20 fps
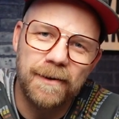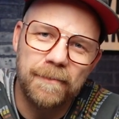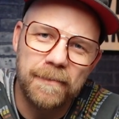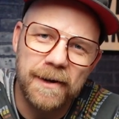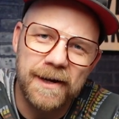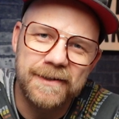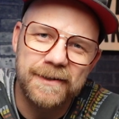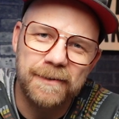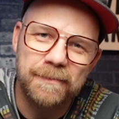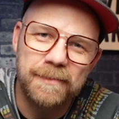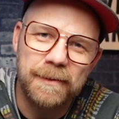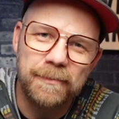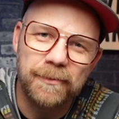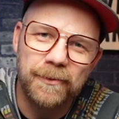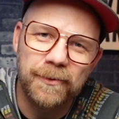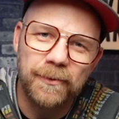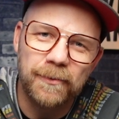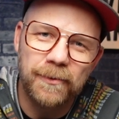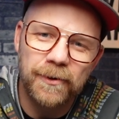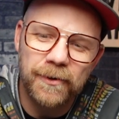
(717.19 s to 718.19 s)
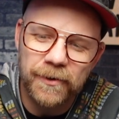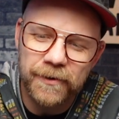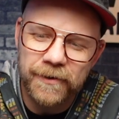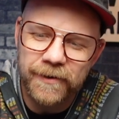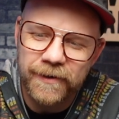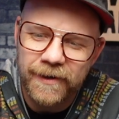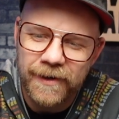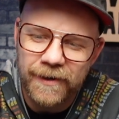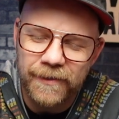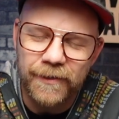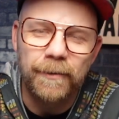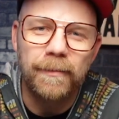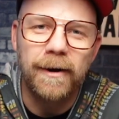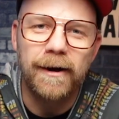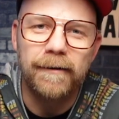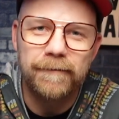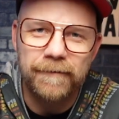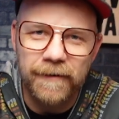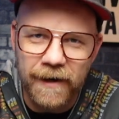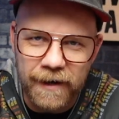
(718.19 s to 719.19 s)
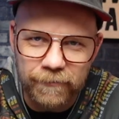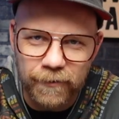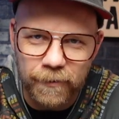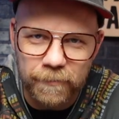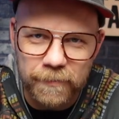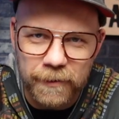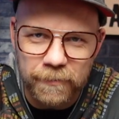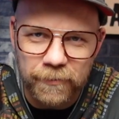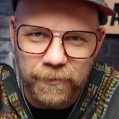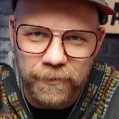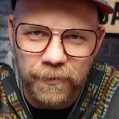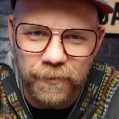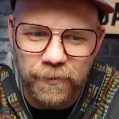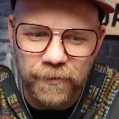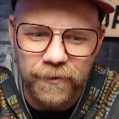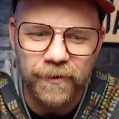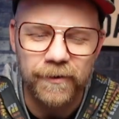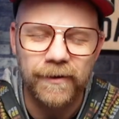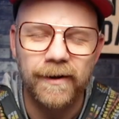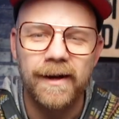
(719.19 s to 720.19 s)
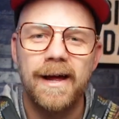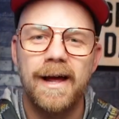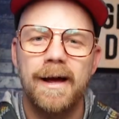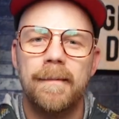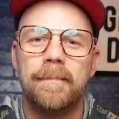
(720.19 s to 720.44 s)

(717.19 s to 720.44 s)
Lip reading: amazing people in the world. They're my favorite people in the world.